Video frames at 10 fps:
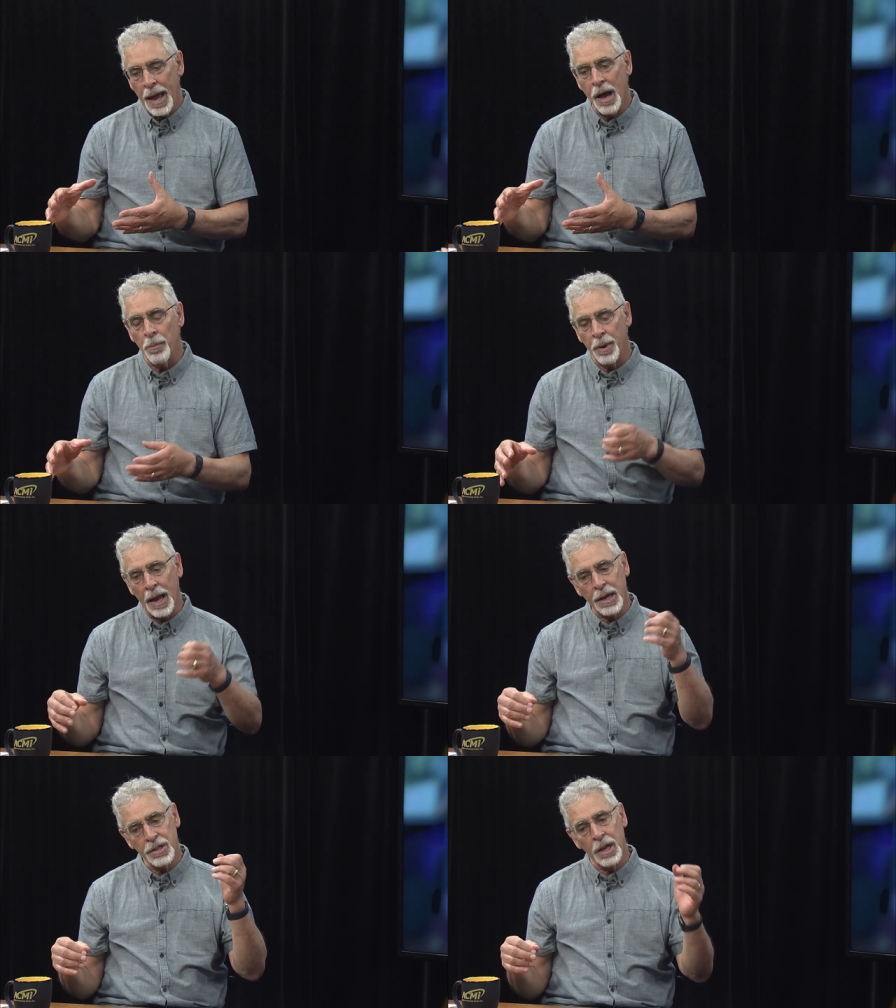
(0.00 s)
out. But
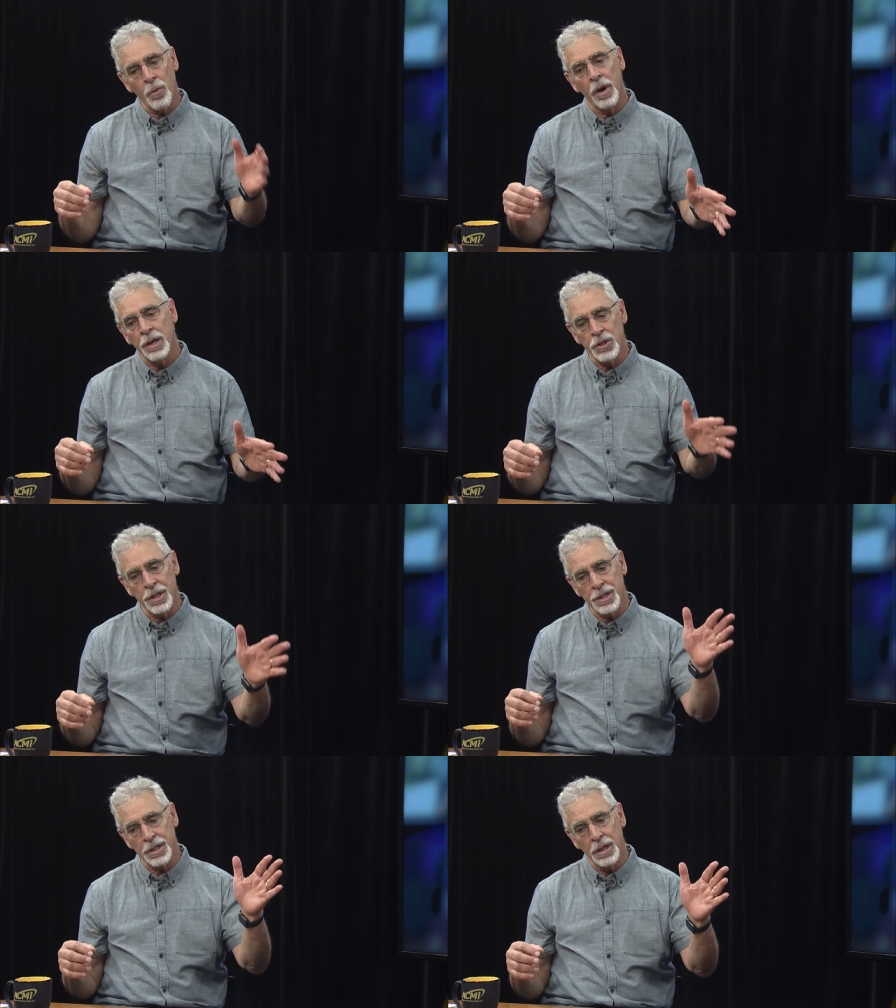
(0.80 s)
actually, I want to
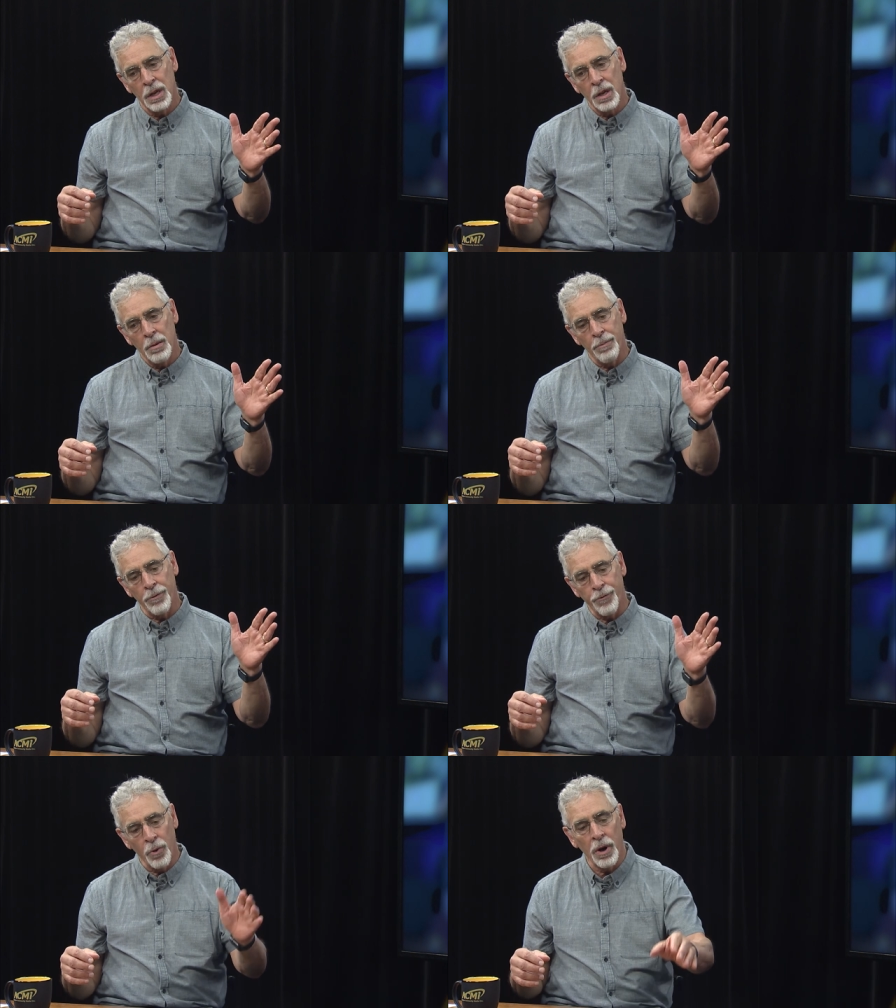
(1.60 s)
just,
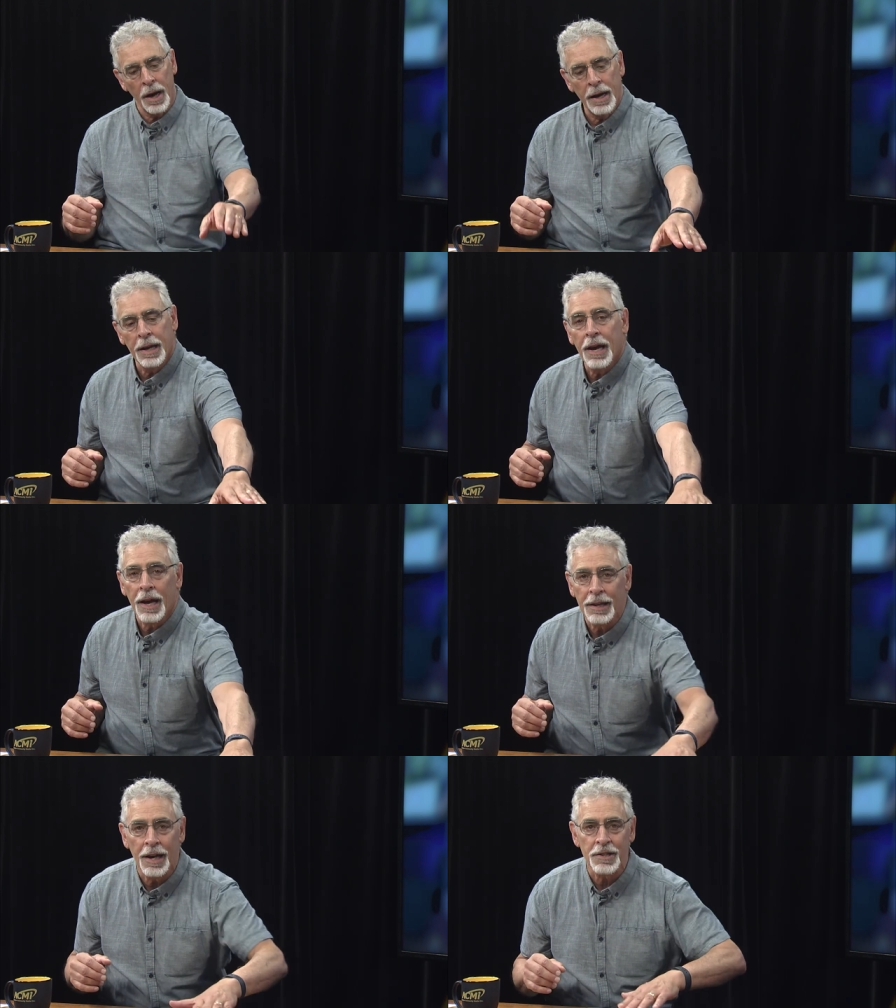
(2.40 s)
before, and
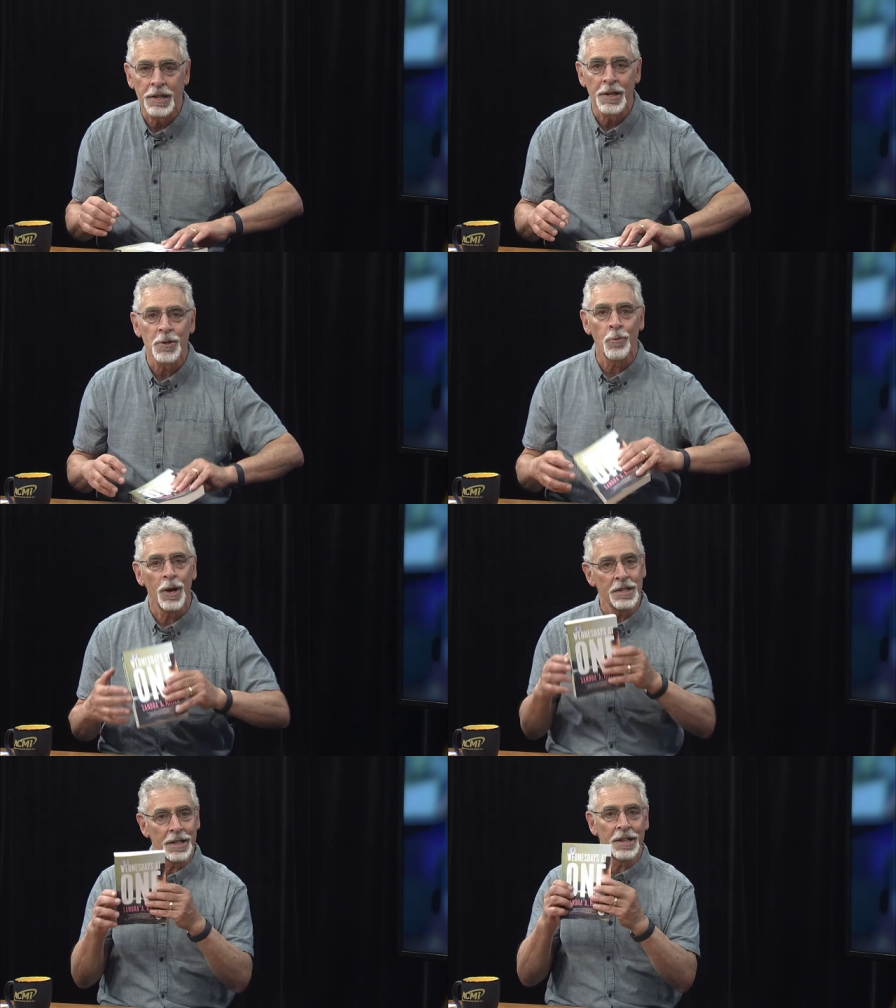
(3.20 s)
again, yes, it is
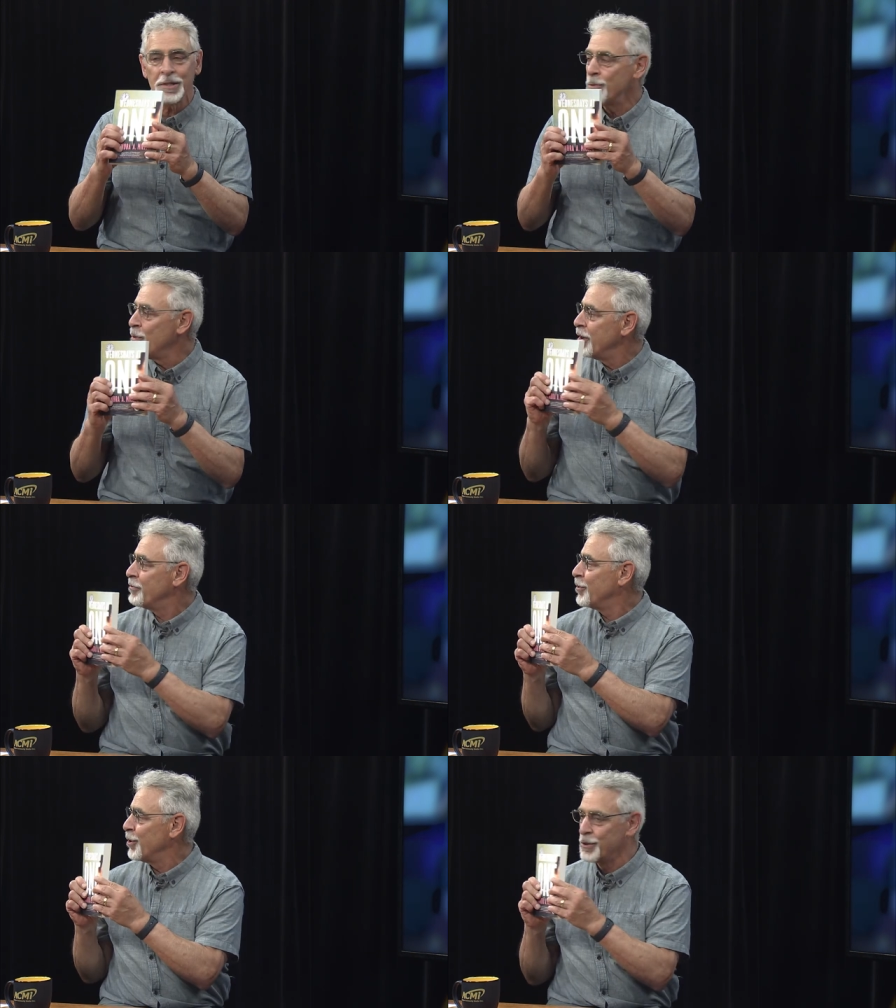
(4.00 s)
Wednesdays at 1,
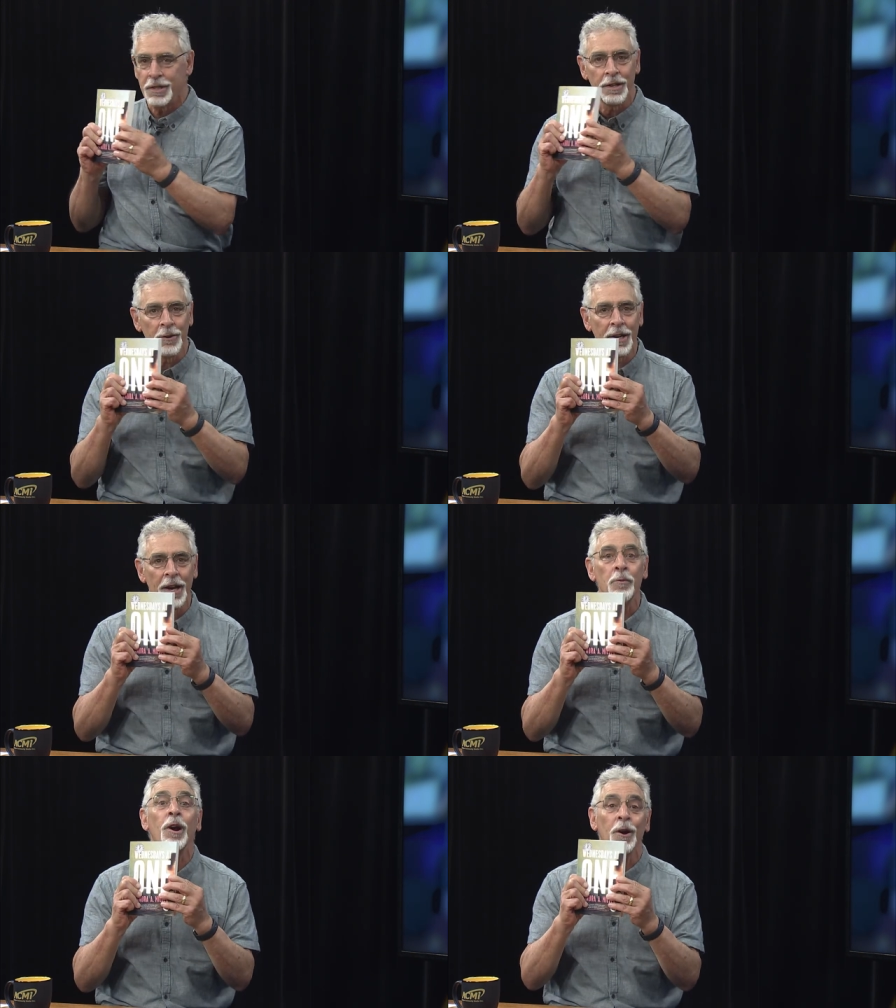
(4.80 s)
folks,
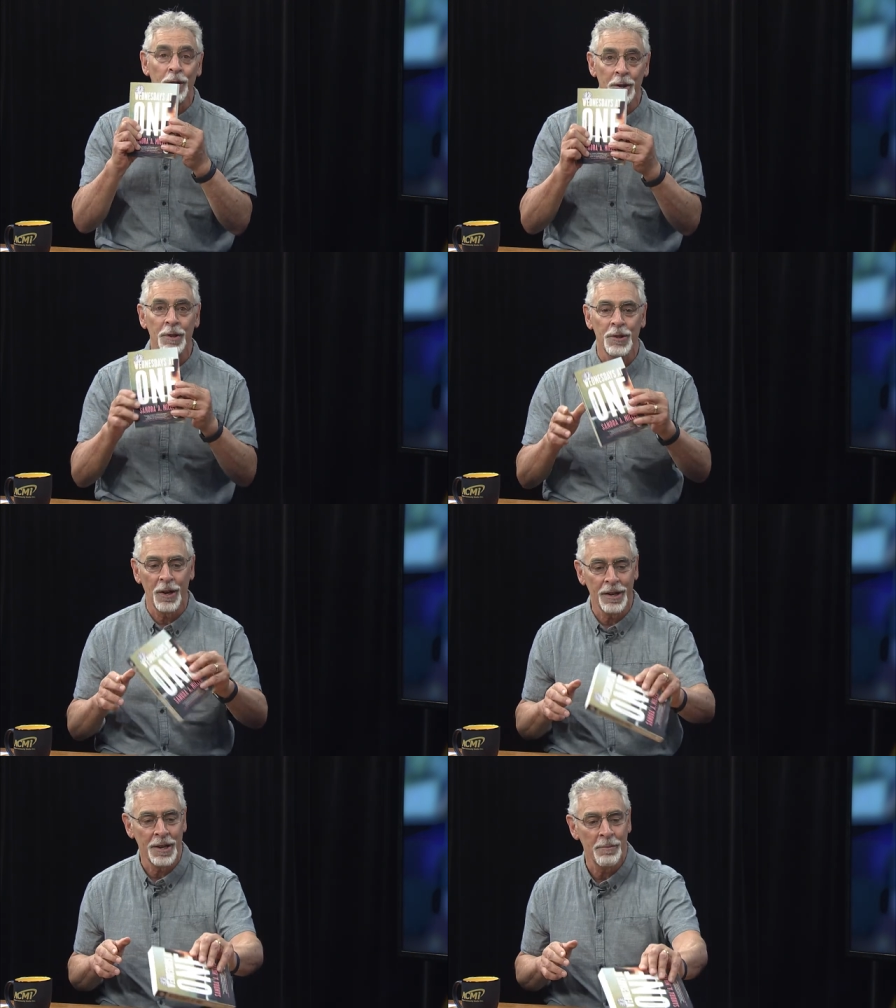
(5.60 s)
okay? We are going to be
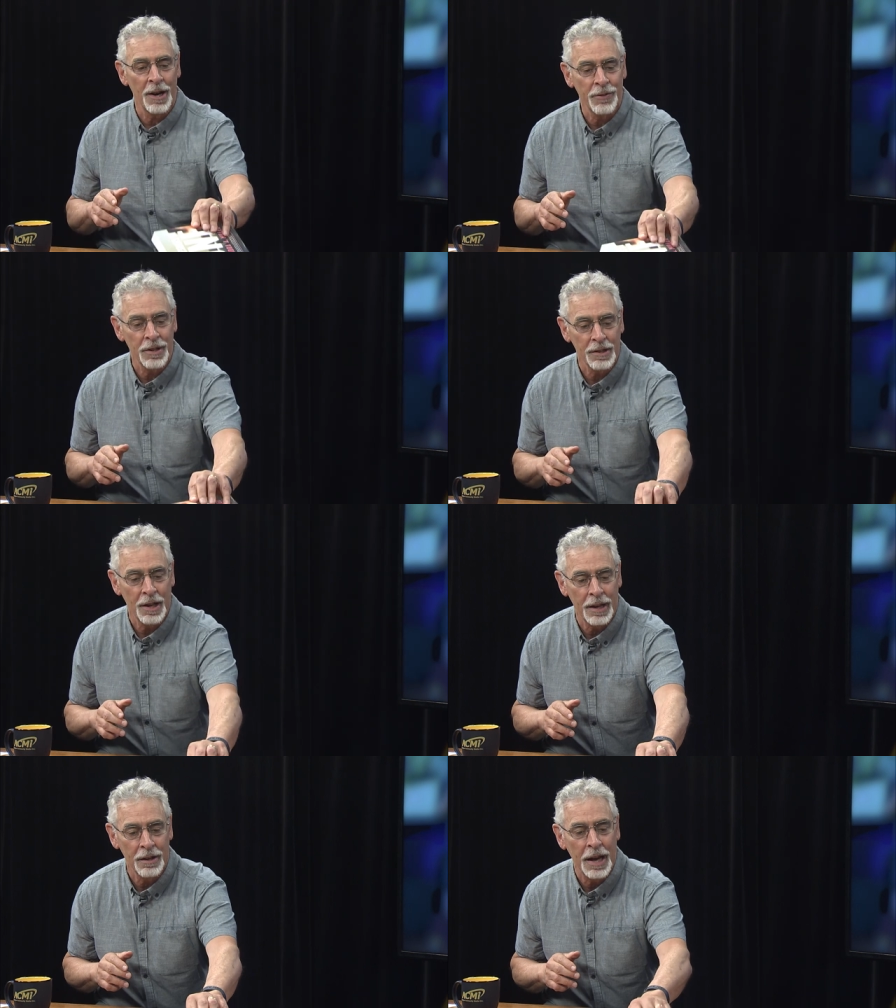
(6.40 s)
talking about this
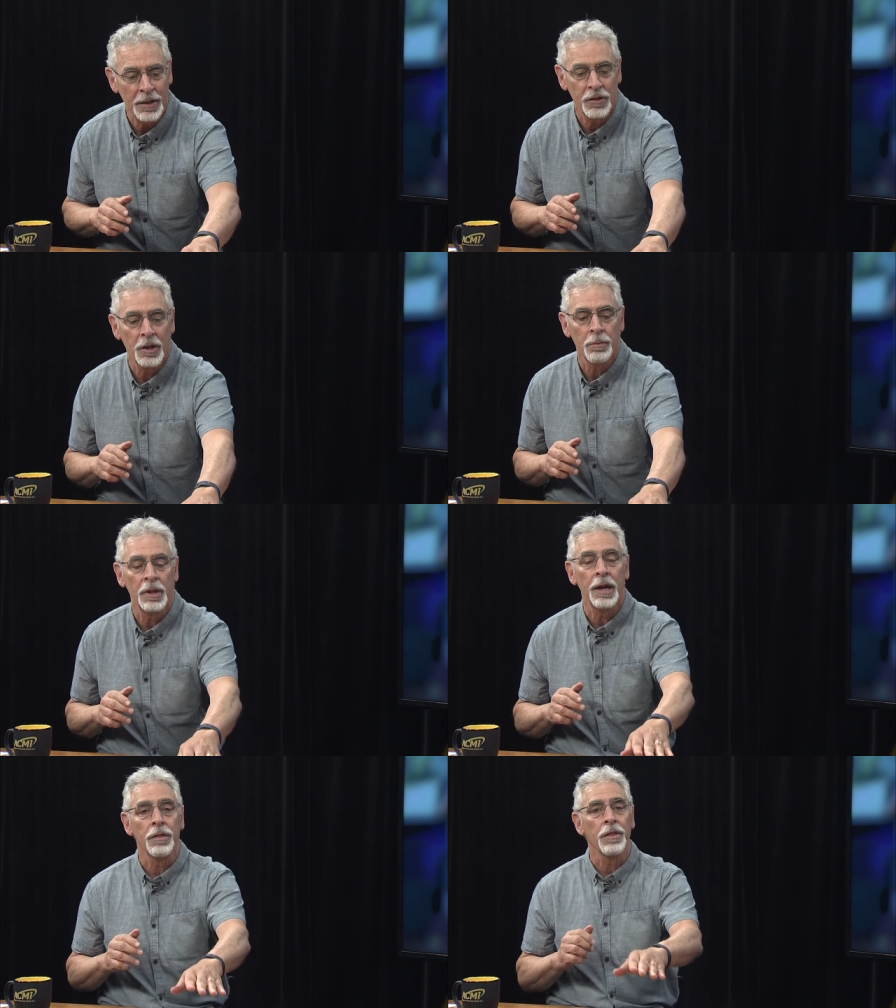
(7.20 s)
at, at some
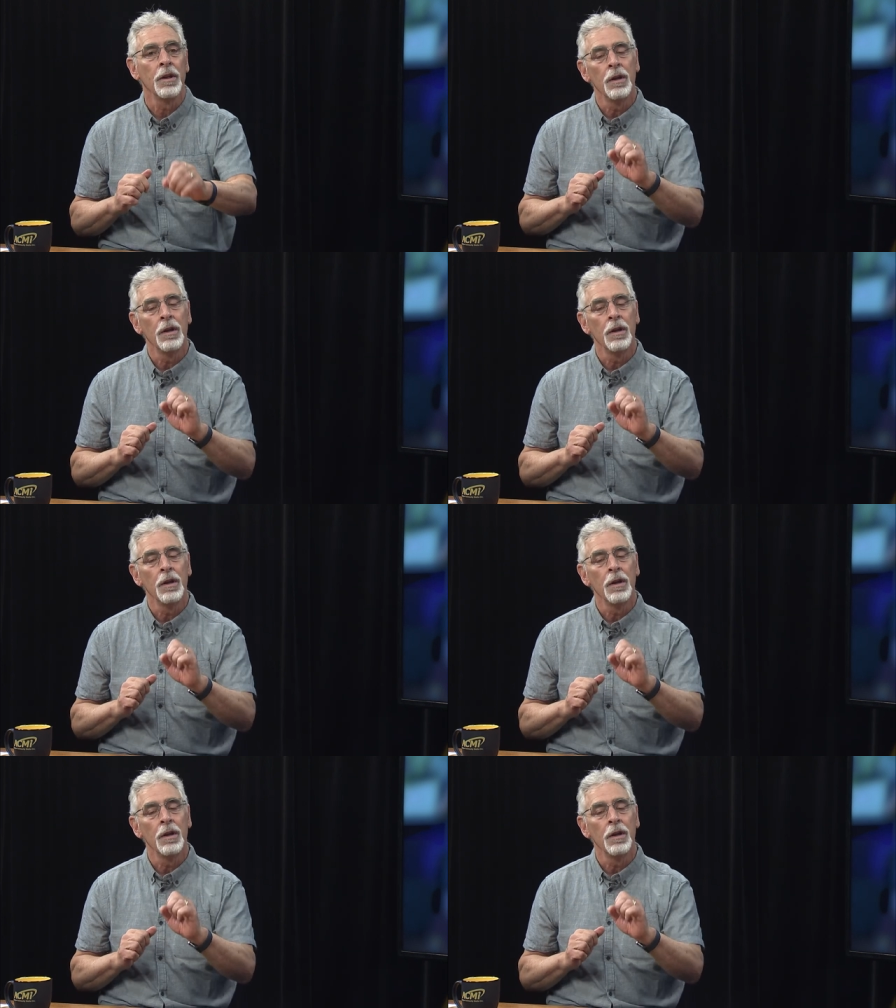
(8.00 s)
length.